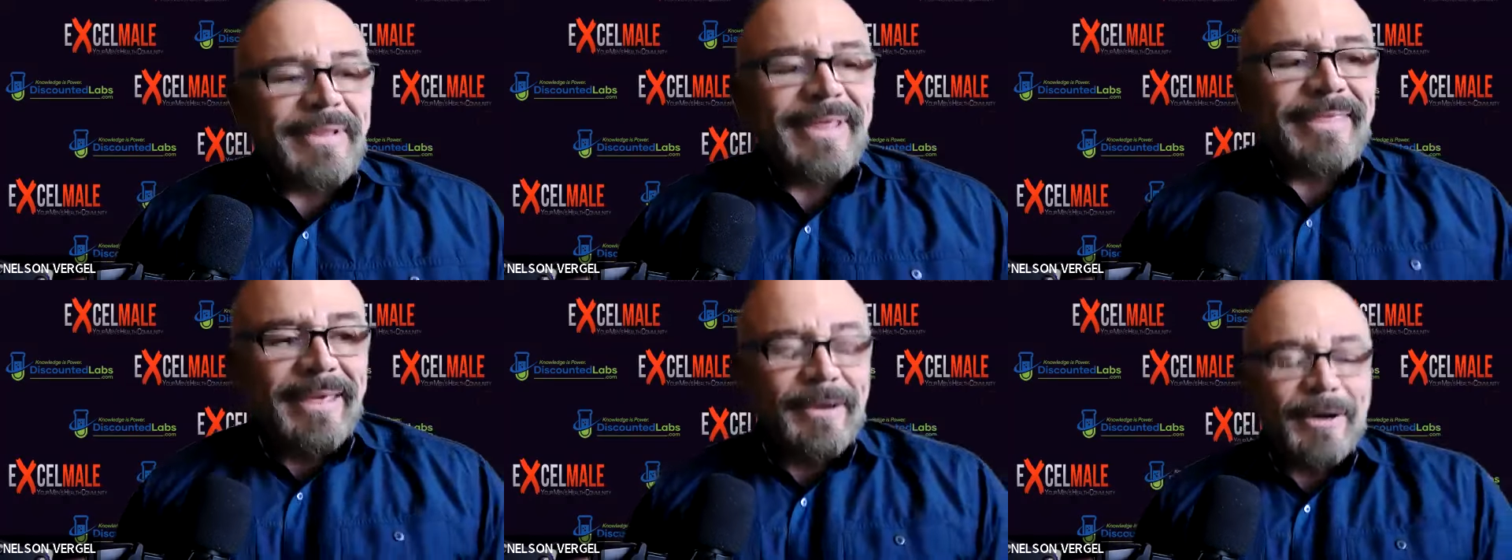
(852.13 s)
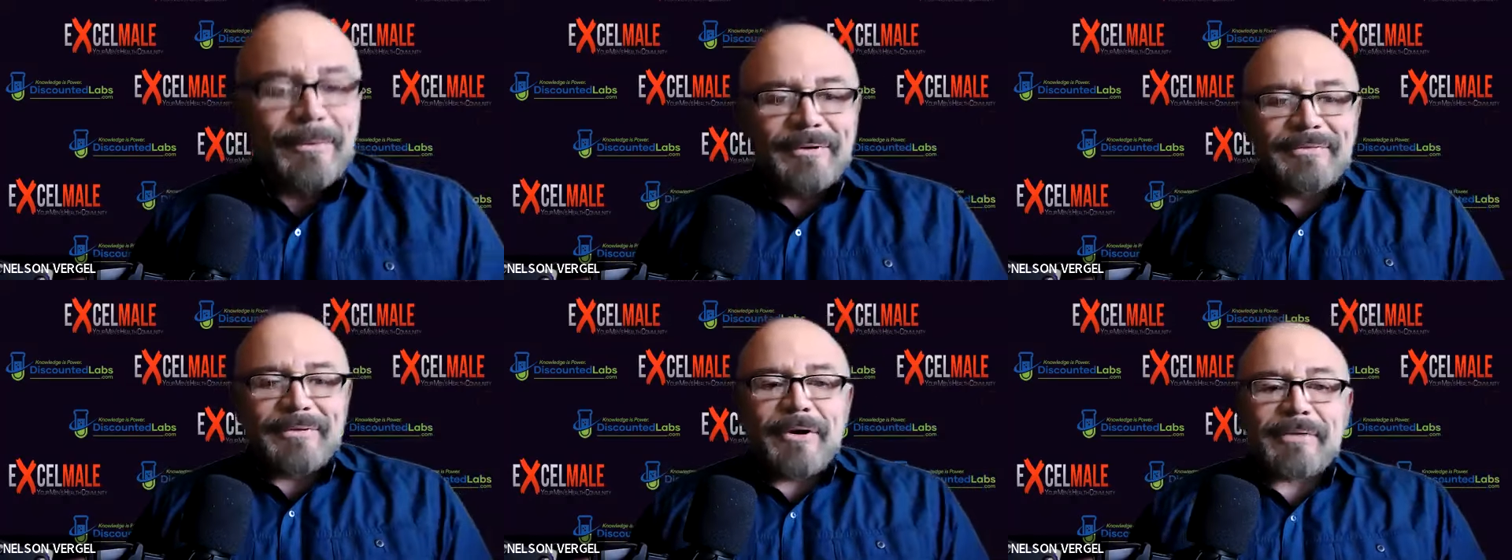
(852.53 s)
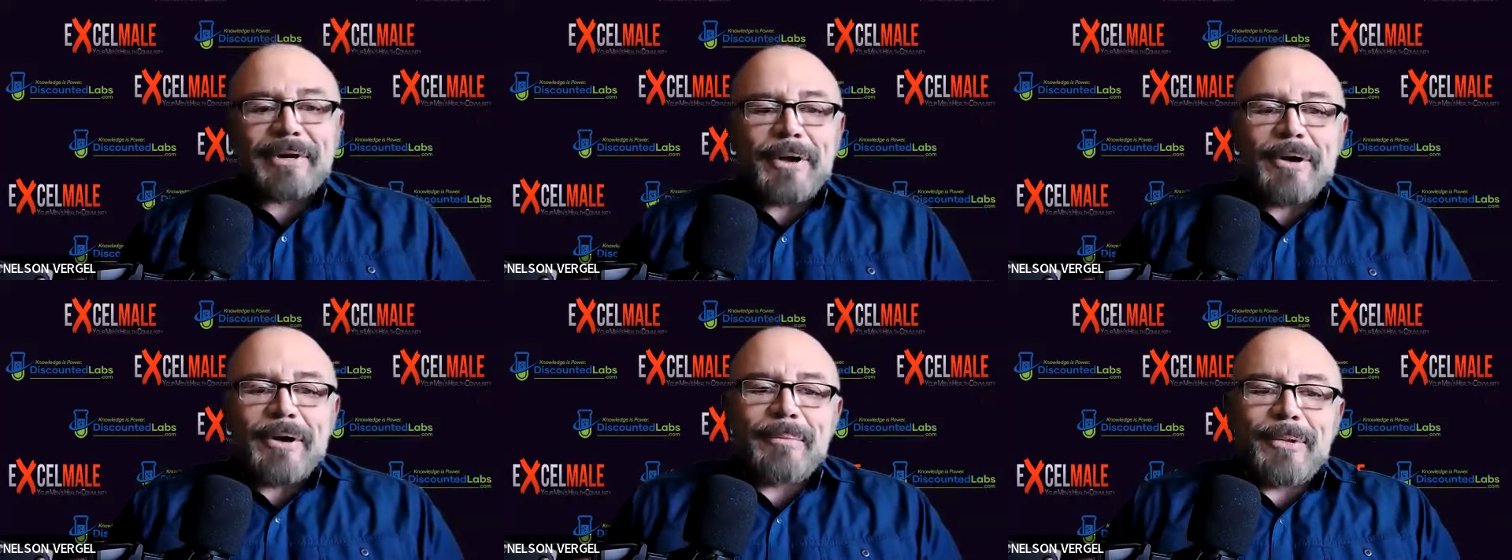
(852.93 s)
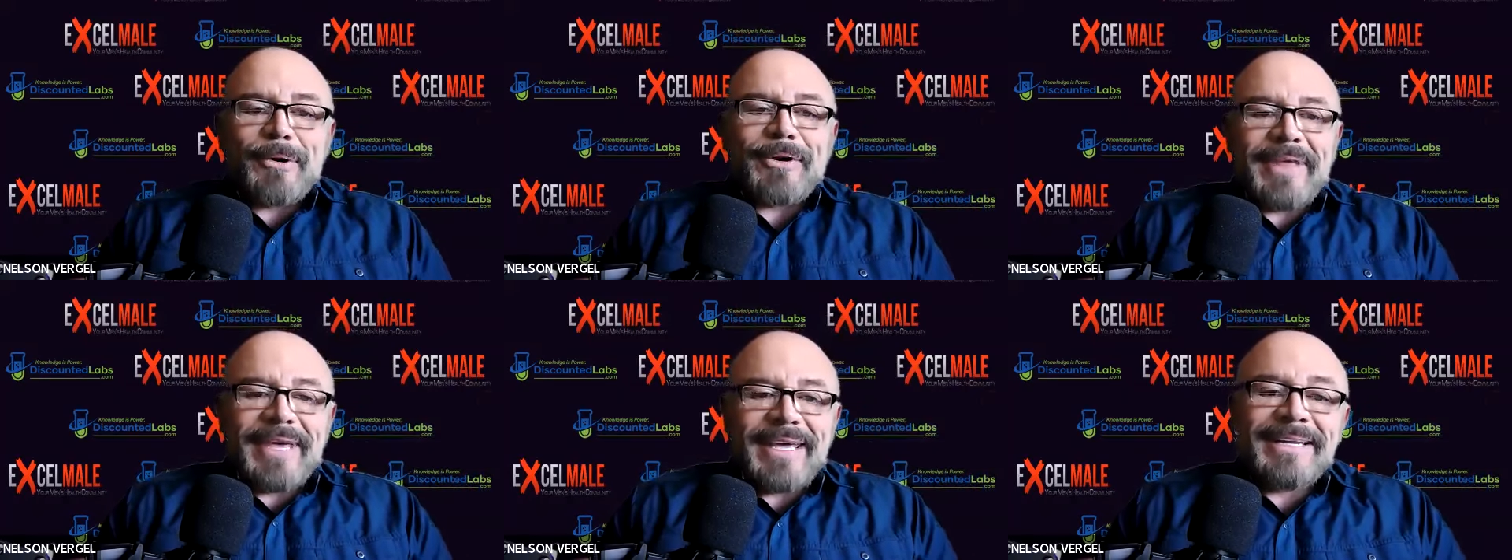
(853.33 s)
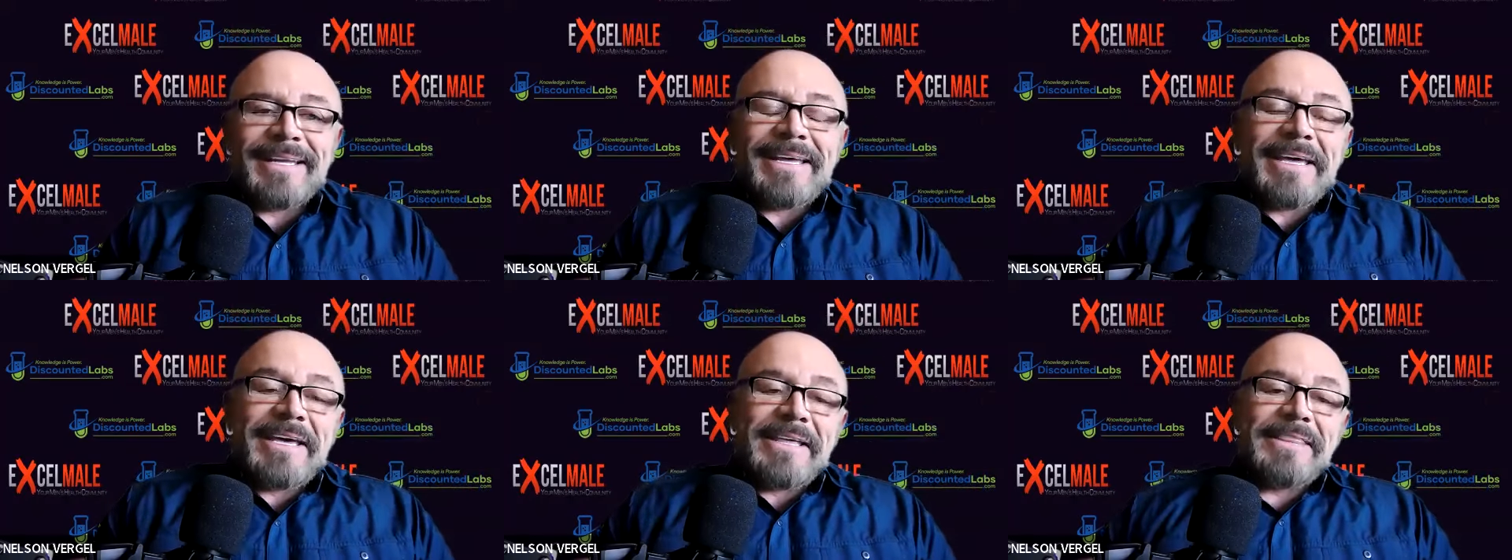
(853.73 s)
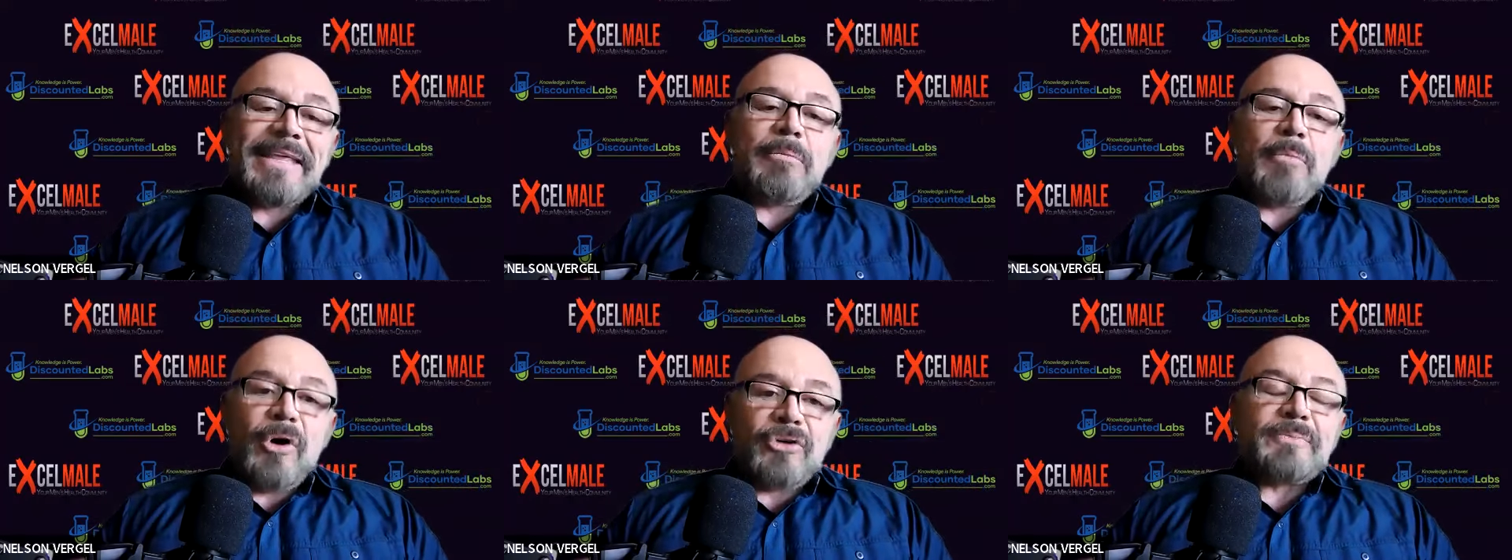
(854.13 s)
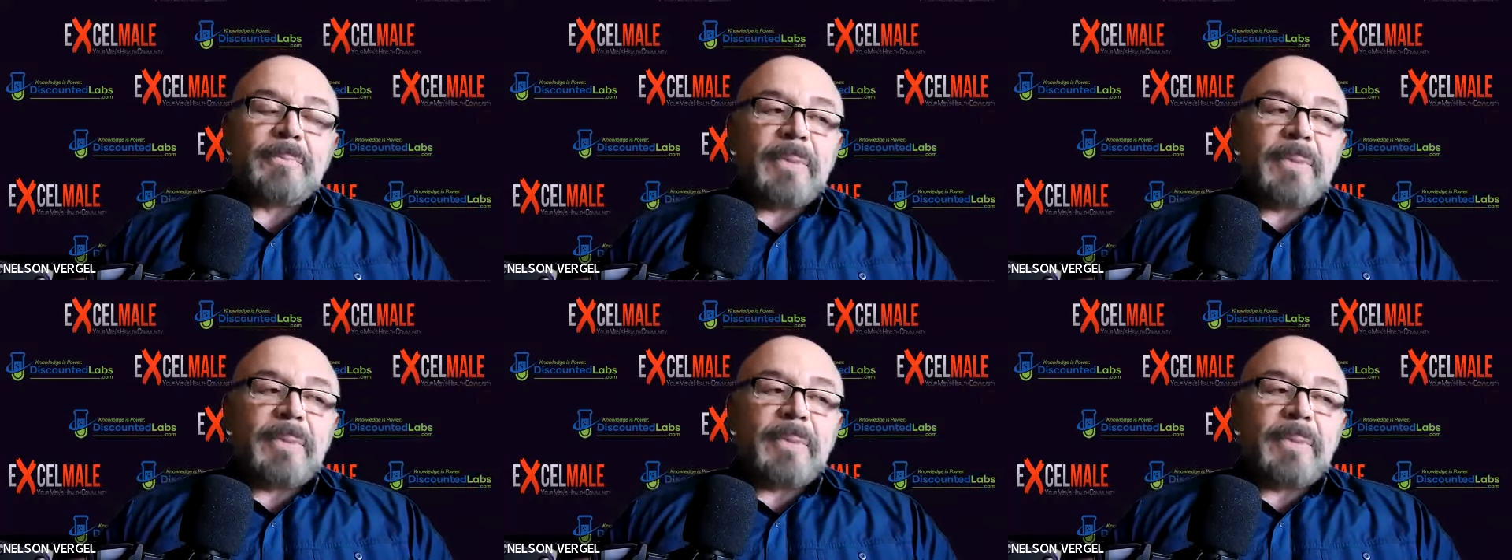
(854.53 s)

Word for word: Thank God we've overcome more than than most.